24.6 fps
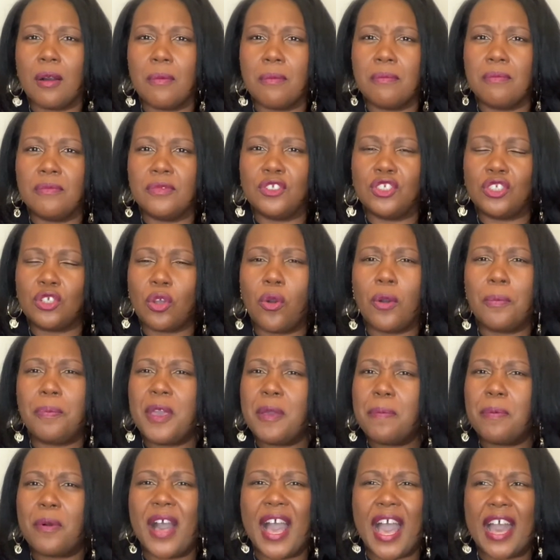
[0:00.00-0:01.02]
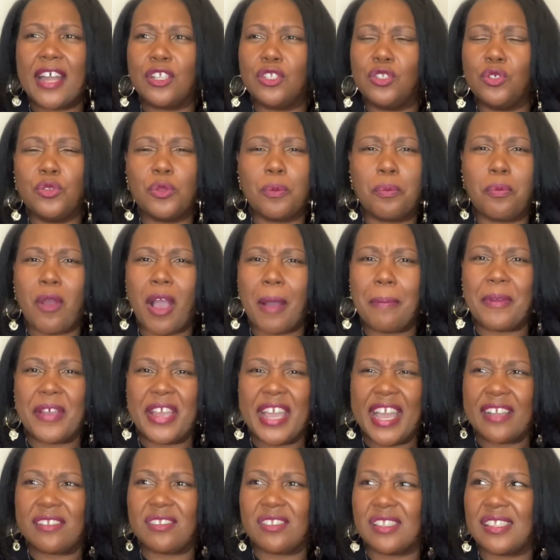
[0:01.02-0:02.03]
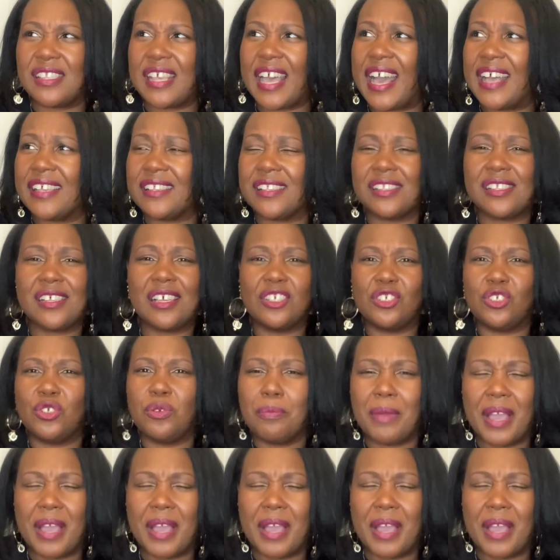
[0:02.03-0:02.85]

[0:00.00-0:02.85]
showing people how to do the proper exercises because